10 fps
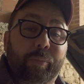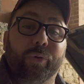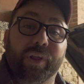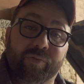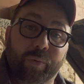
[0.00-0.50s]
I
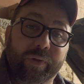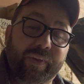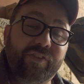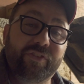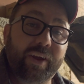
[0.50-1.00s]
bought the other one,
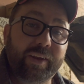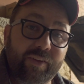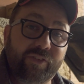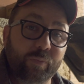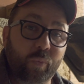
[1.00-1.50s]
they started
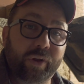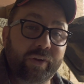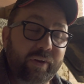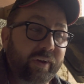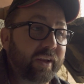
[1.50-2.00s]
listing
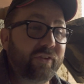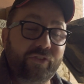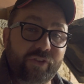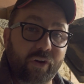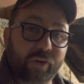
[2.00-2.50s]
one in
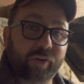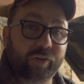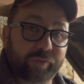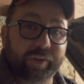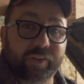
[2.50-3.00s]
stock
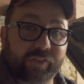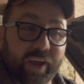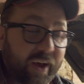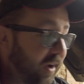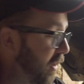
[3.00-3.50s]
for this
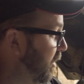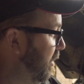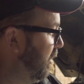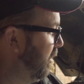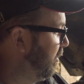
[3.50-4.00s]
car.
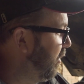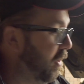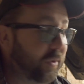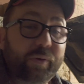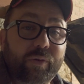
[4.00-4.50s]

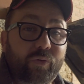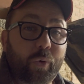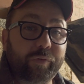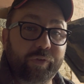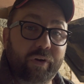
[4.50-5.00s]
So
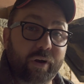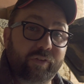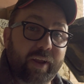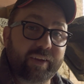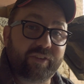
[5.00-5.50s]

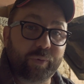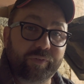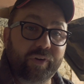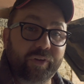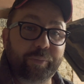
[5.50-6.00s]
€12 later,
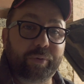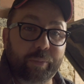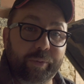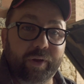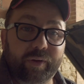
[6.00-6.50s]
we've got the
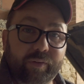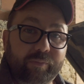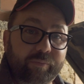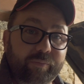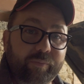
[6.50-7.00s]
proper
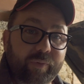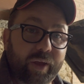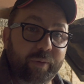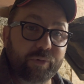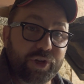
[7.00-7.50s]

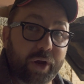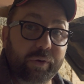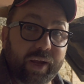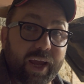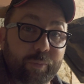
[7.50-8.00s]

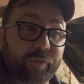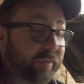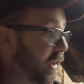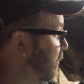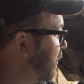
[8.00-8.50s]
choke cable for this